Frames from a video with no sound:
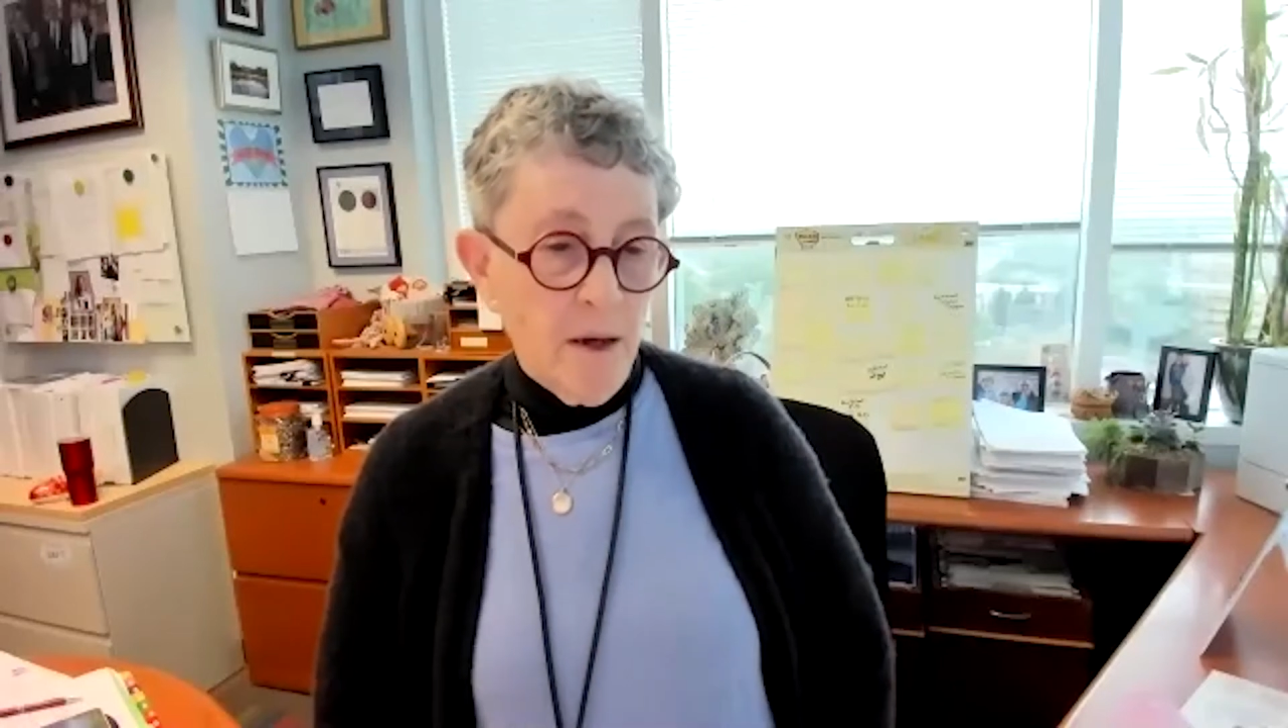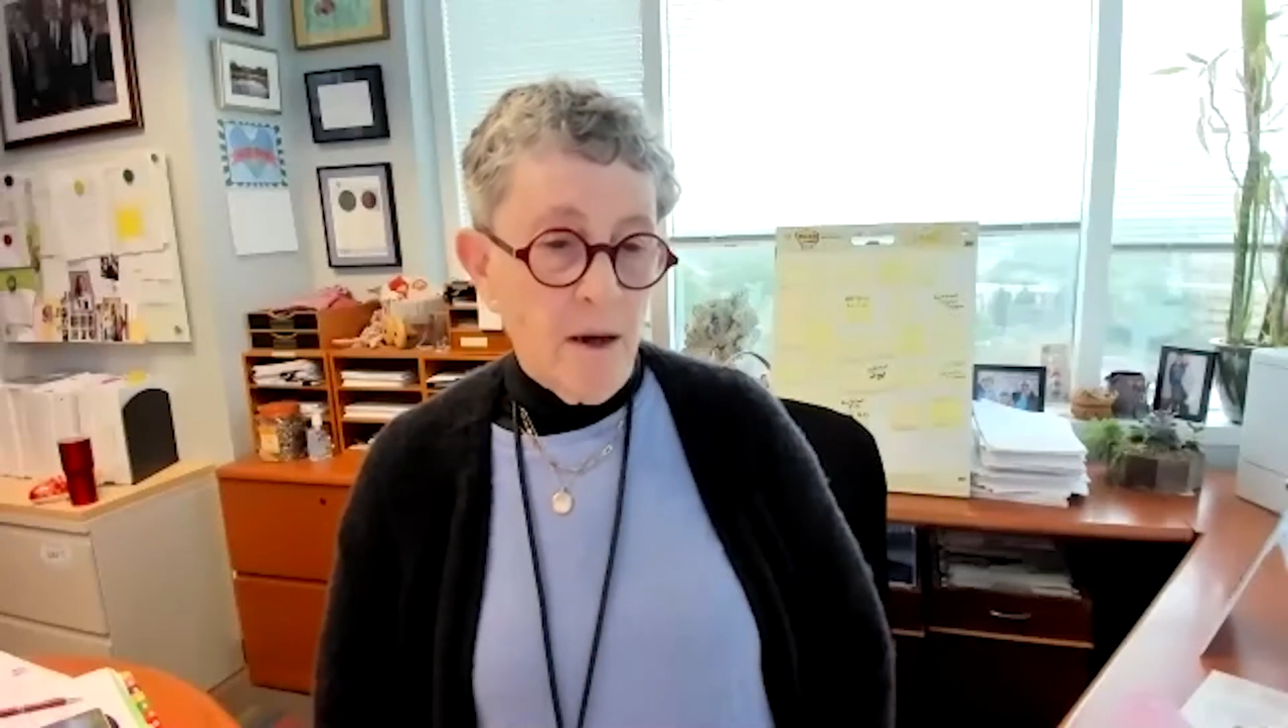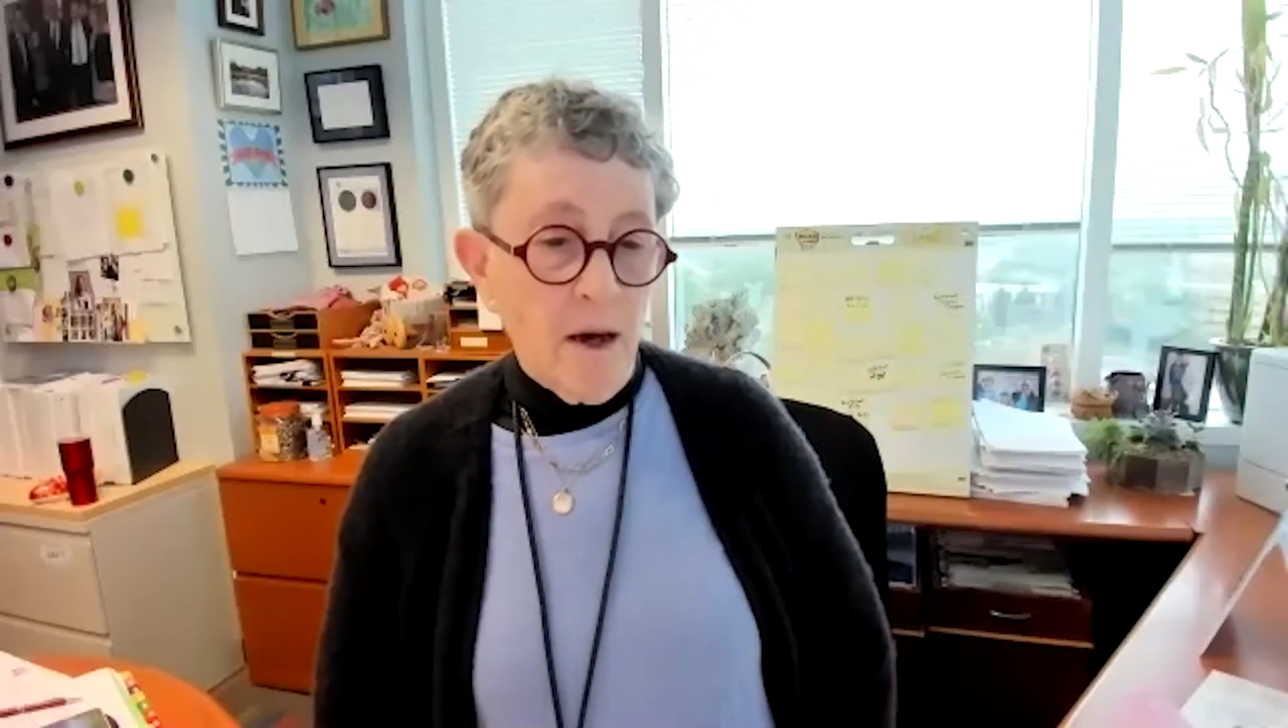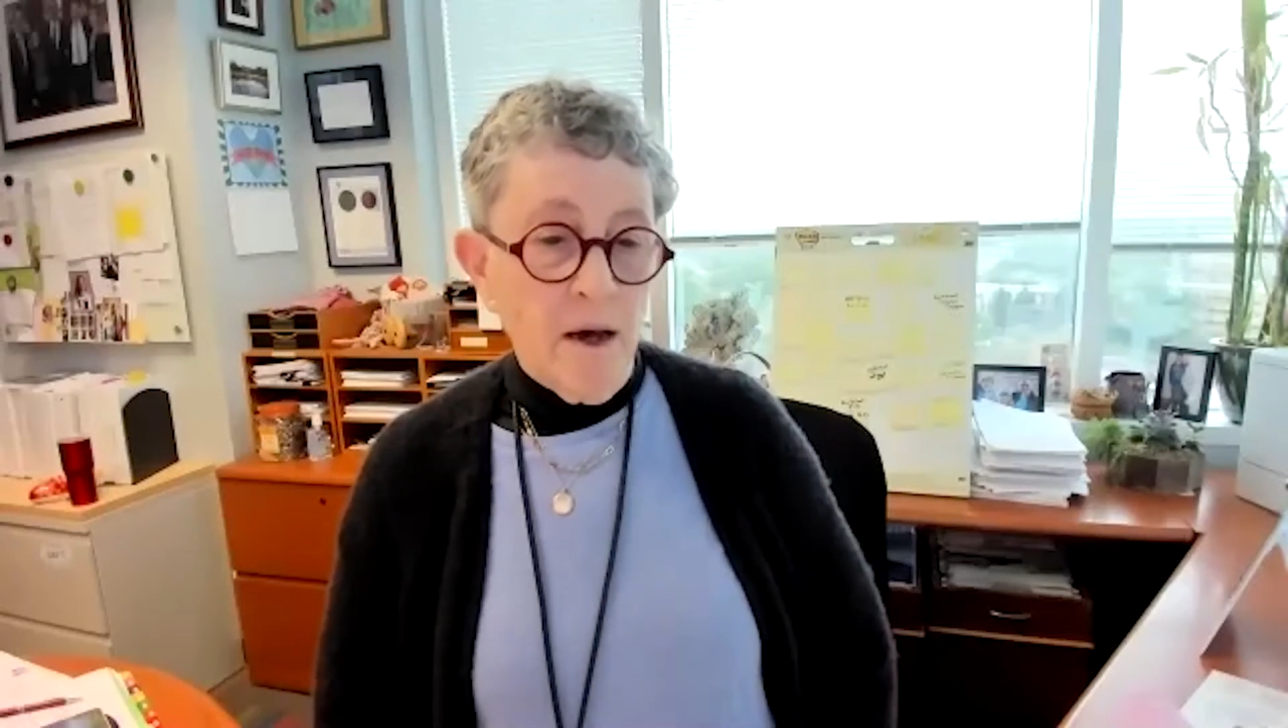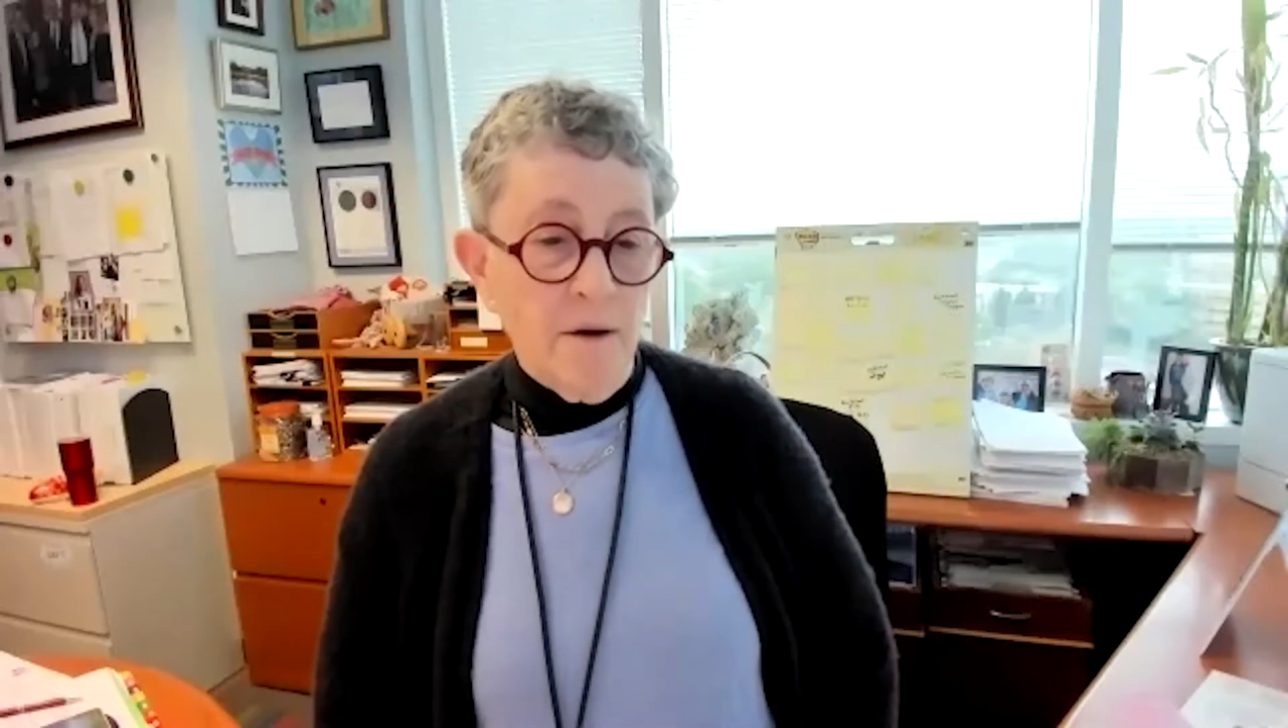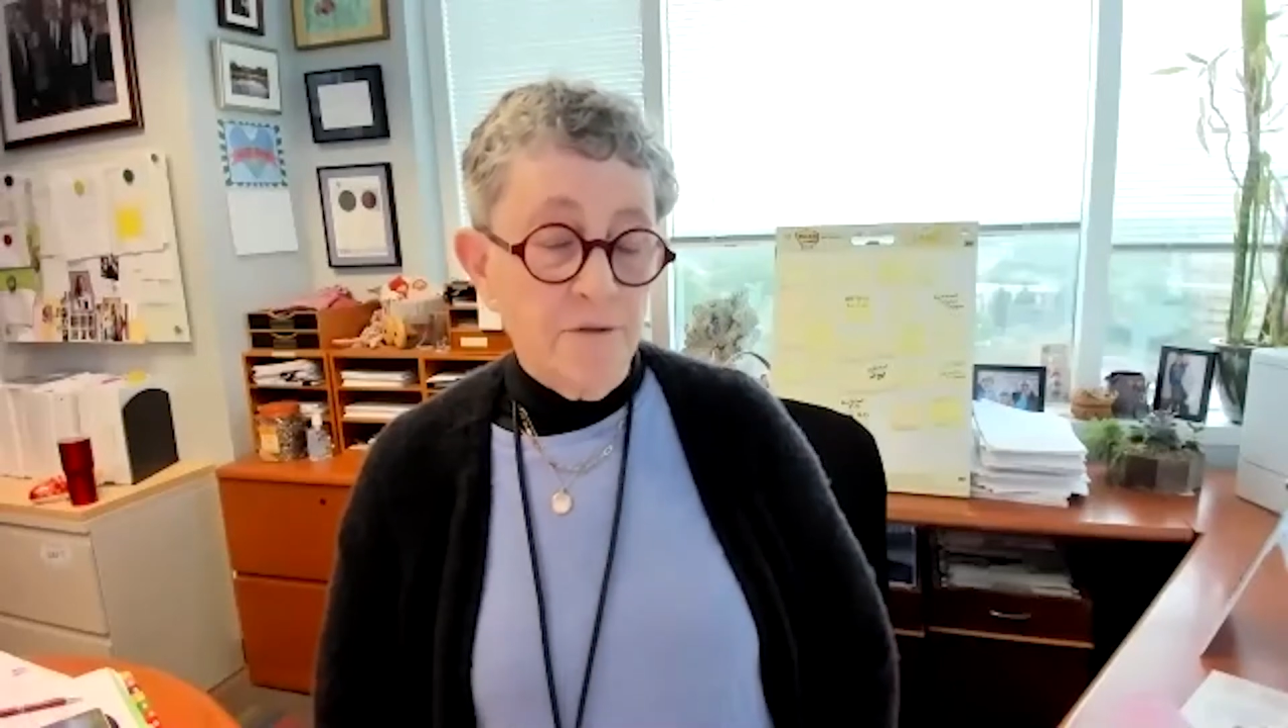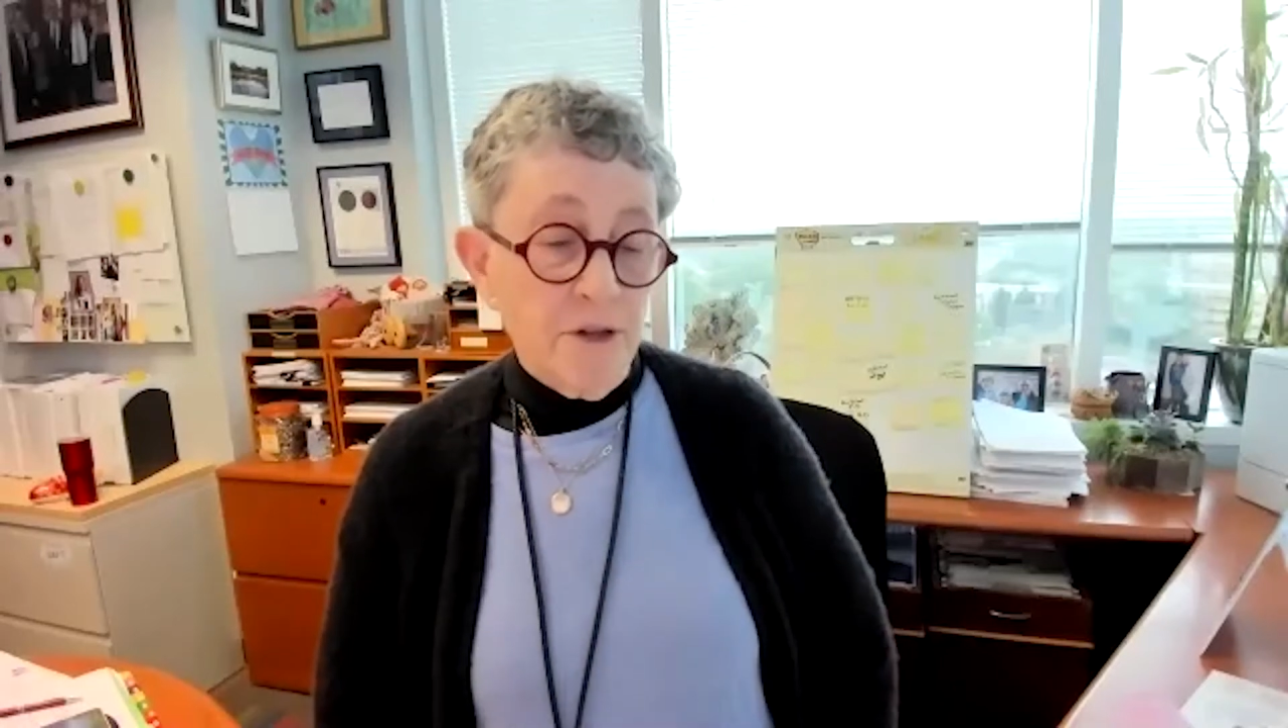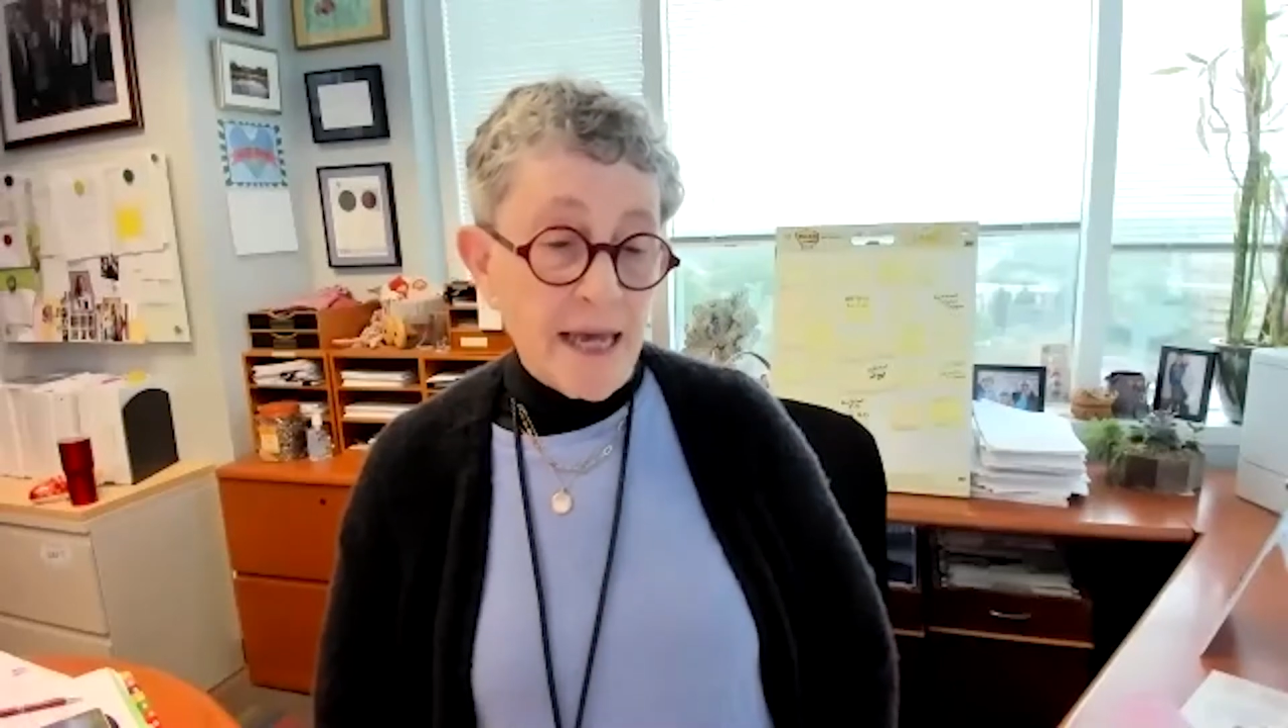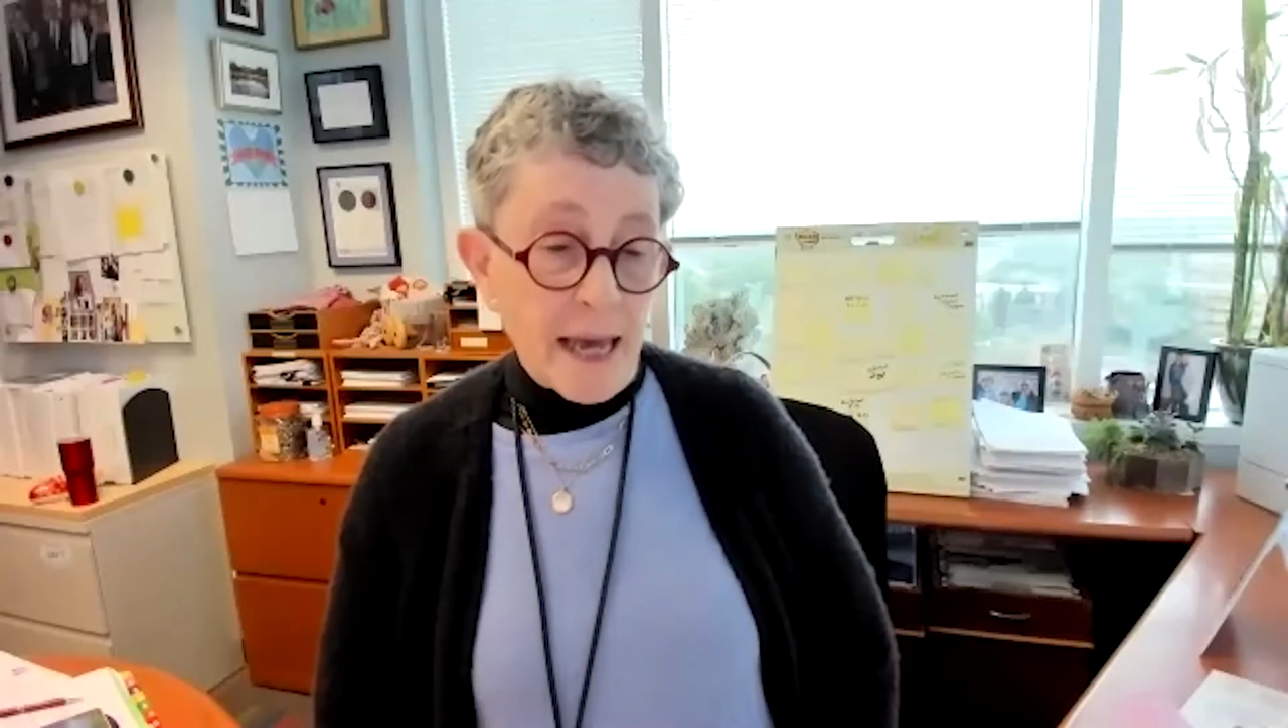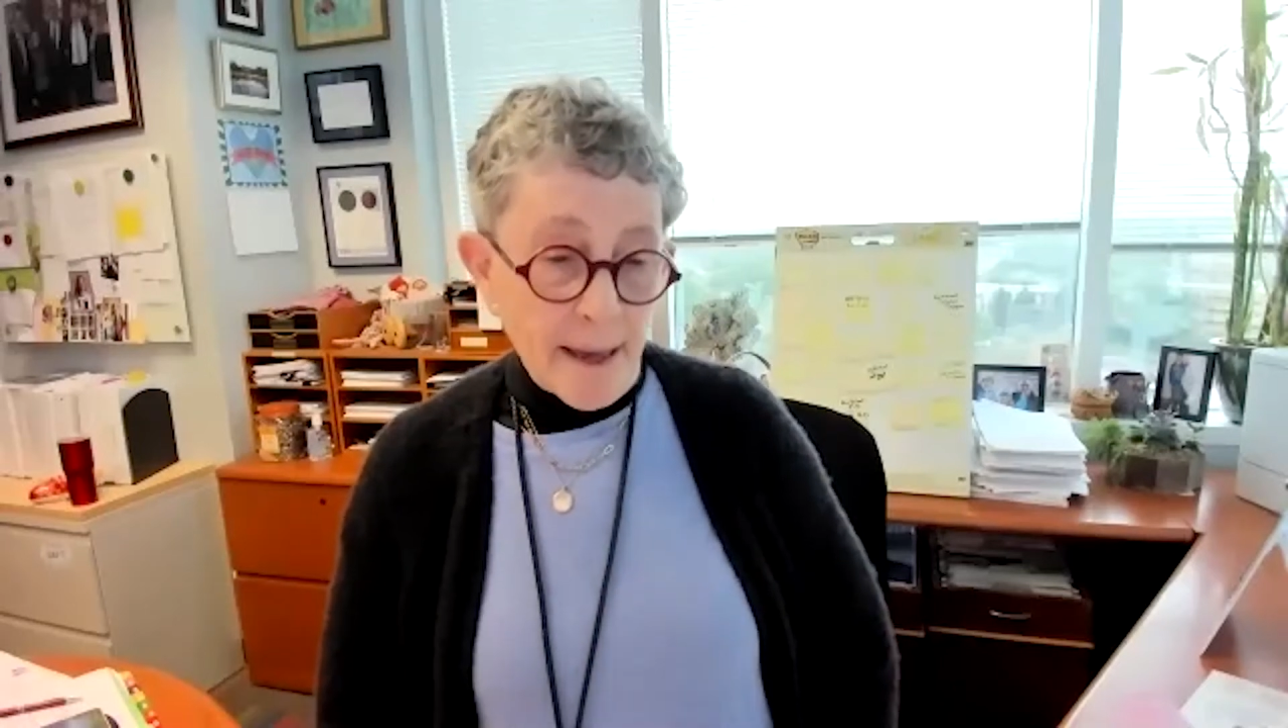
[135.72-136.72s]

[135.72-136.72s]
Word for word: Uh, for the